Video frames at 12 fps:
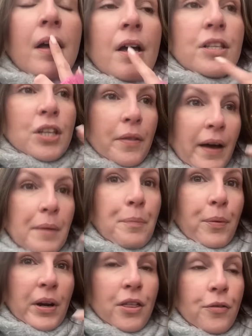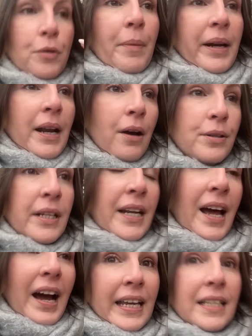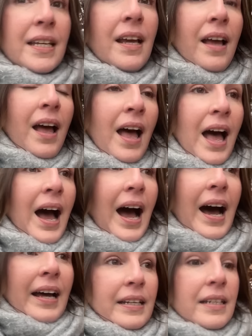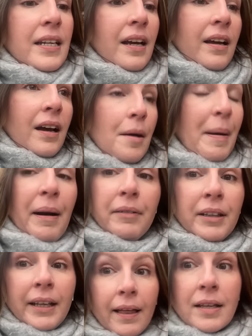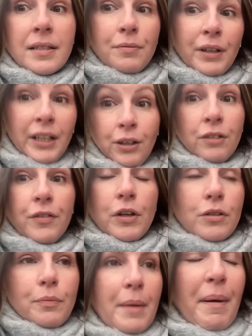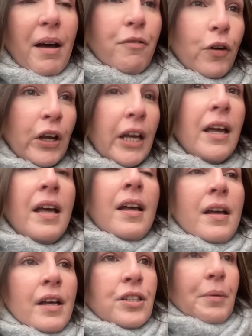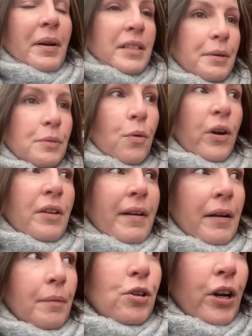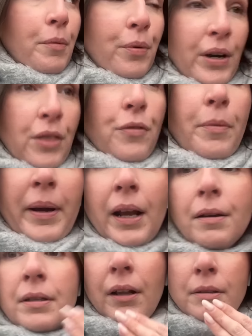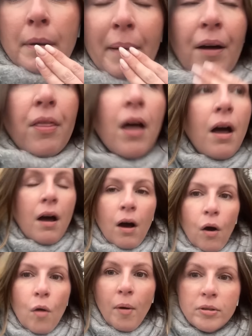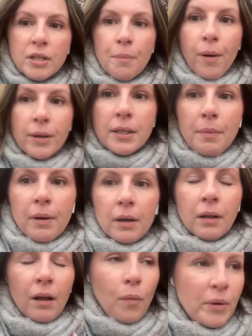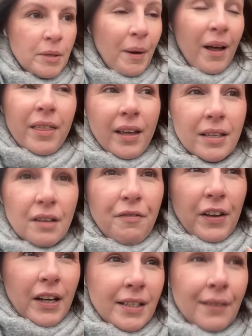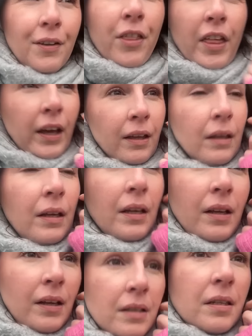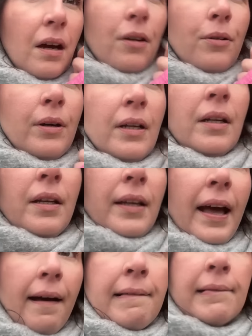so that I breathe through my nose at night, and apparently that's really good for you. It's way better for you. So as I was walking around, I'm trying to breathe through my nose and close my mouth. Almost impossible. I think it's a fitness level thing. So yeah,